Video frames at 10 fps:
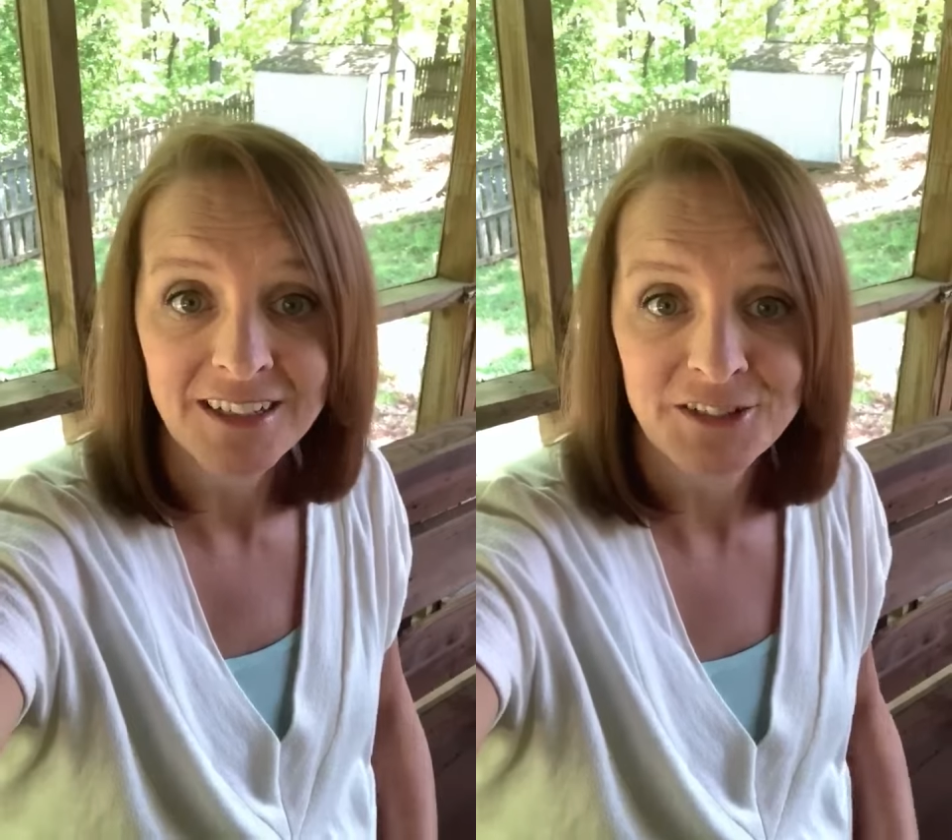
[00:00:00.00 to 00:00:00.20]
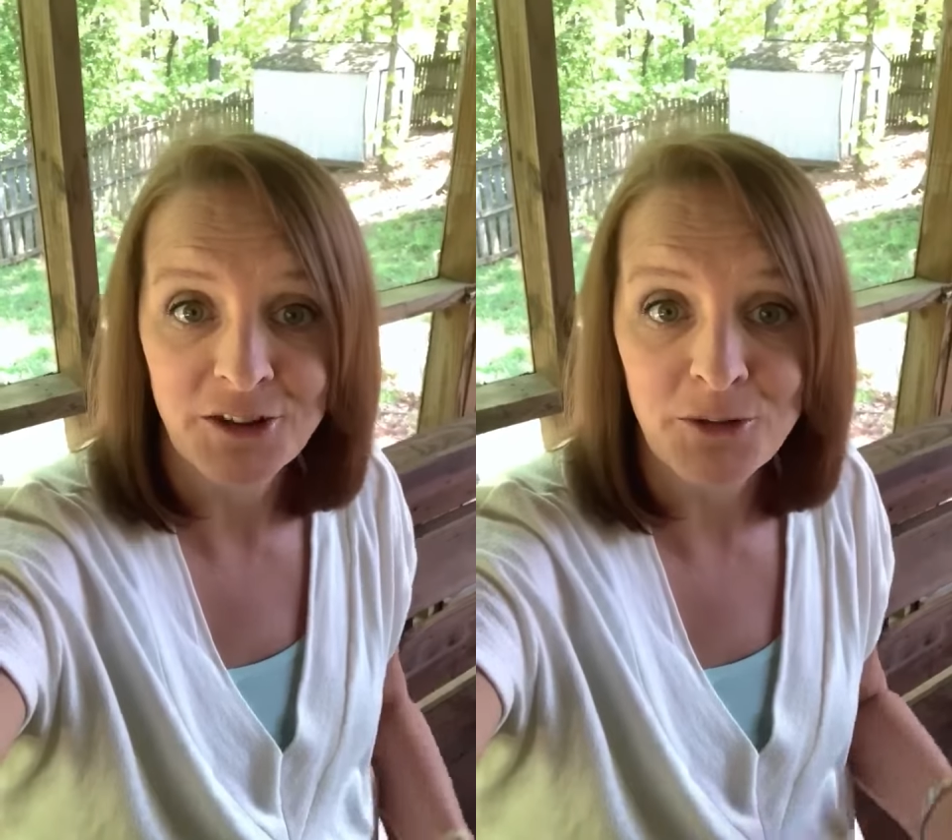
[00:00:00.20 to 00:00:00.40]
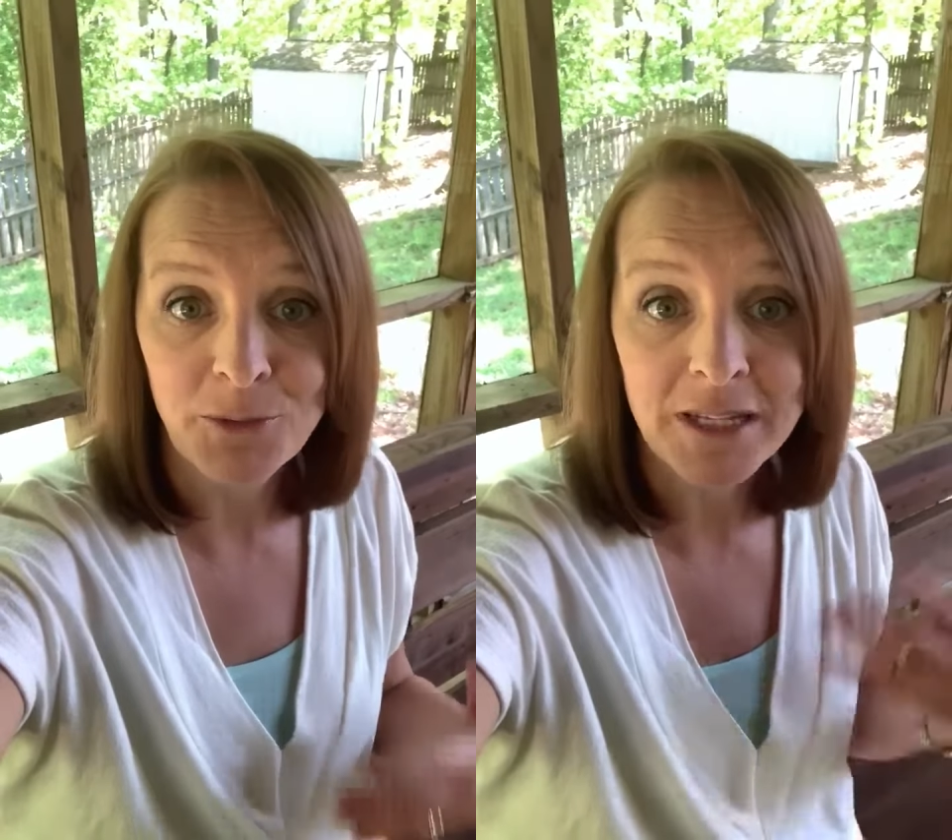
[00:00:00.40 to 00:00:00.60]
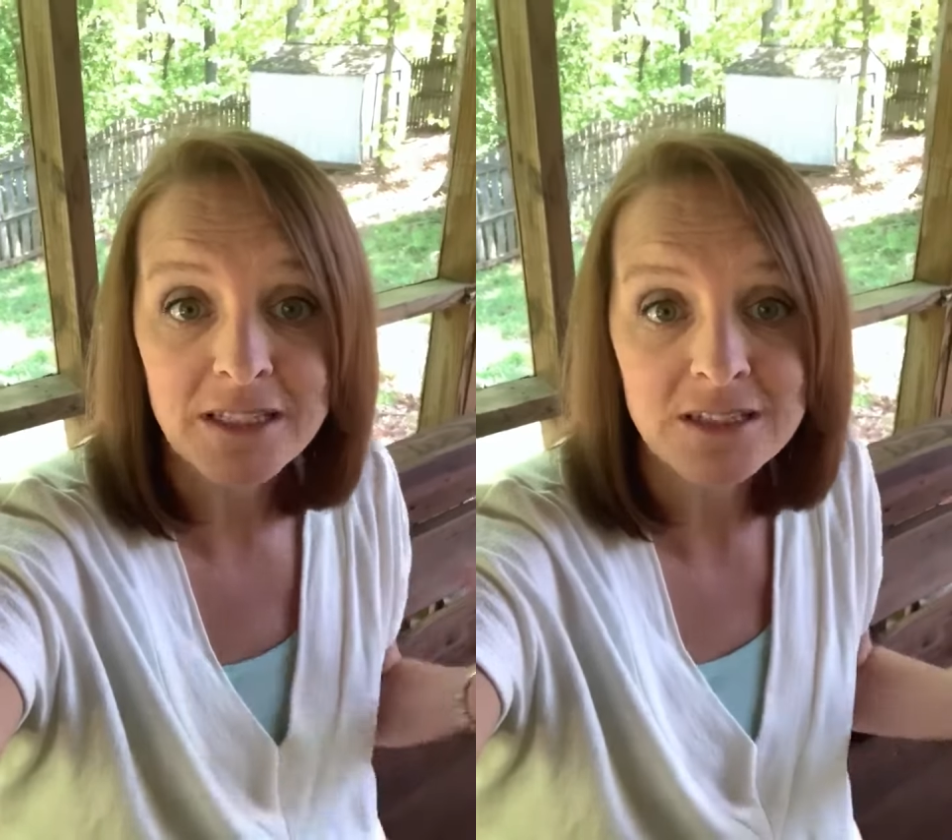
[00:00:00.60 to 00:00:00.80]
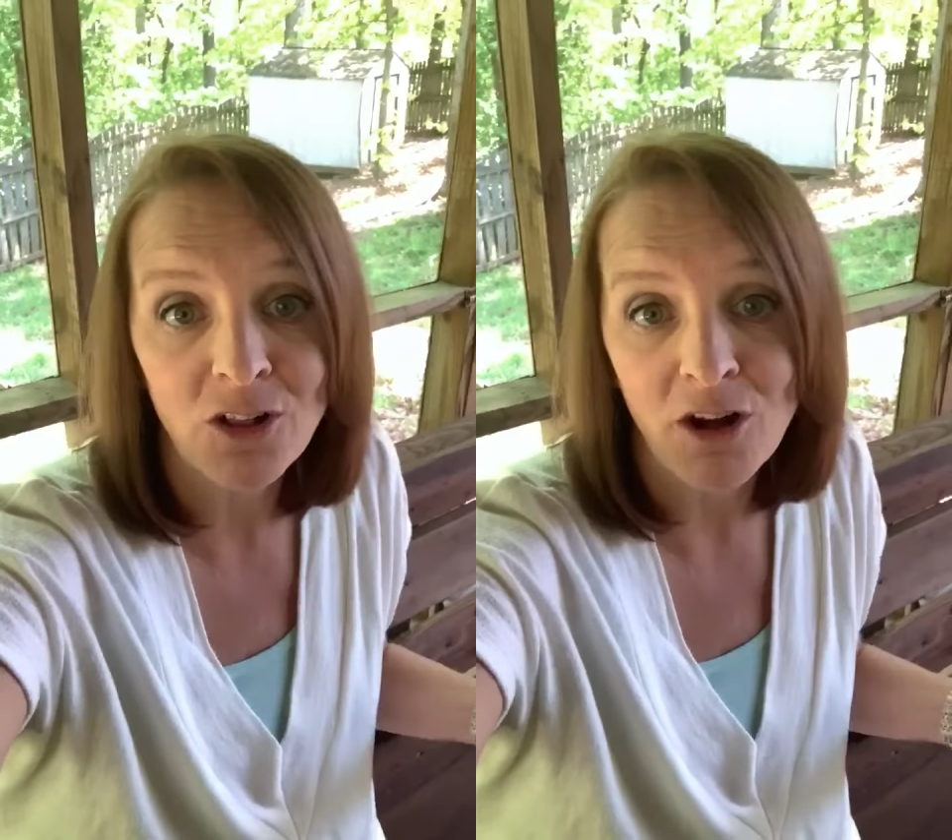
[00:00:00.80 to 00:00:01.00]
so that we can
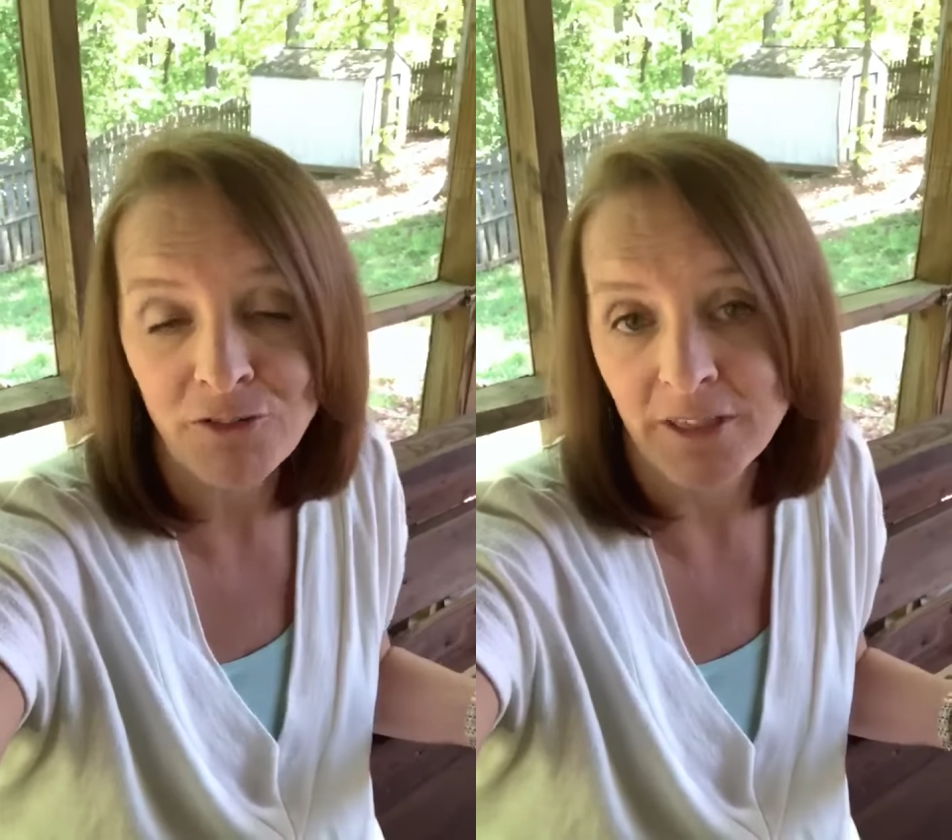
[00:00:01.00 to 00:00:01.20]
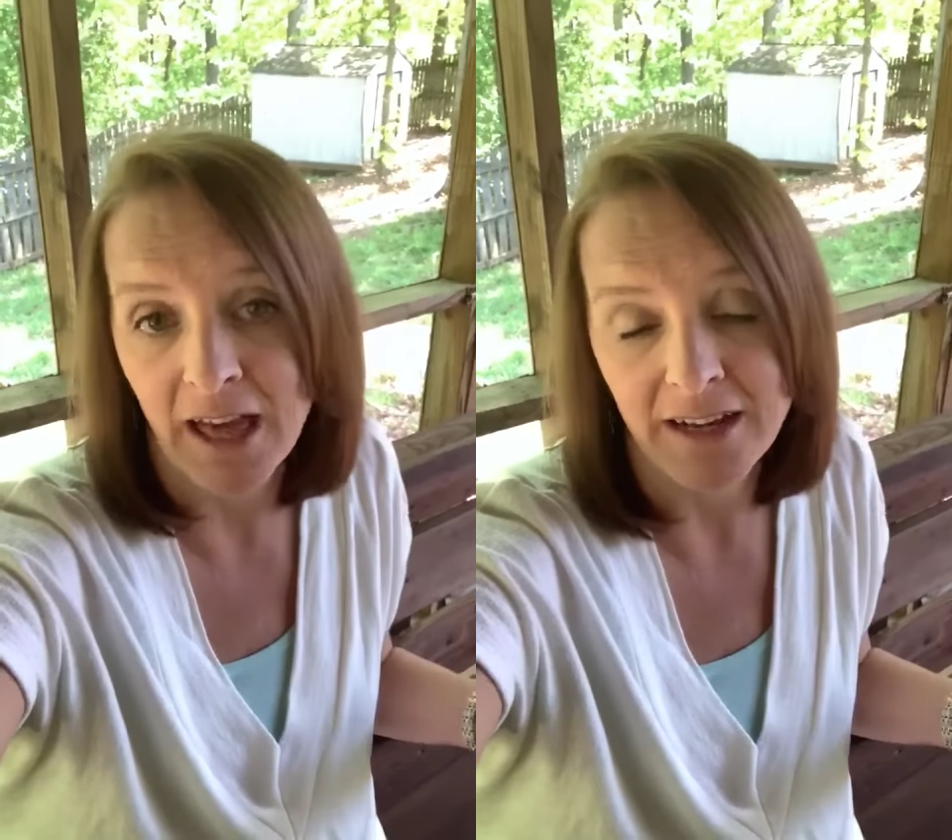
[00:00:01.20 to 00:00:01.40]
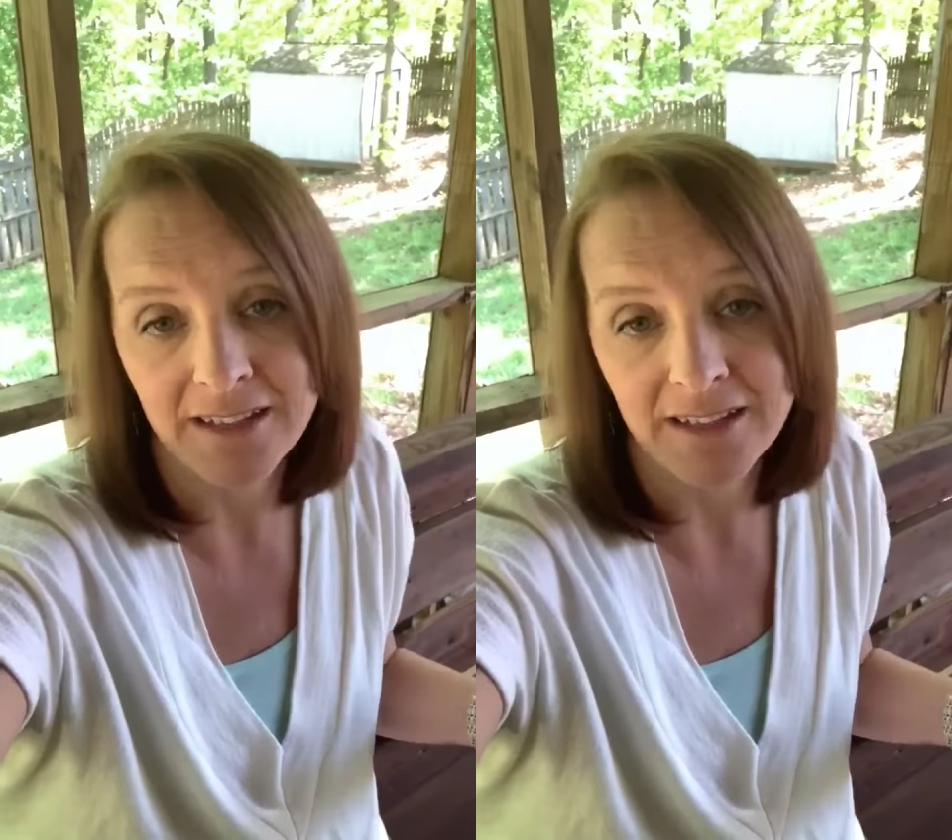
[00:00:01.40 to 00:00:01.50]
still offer that.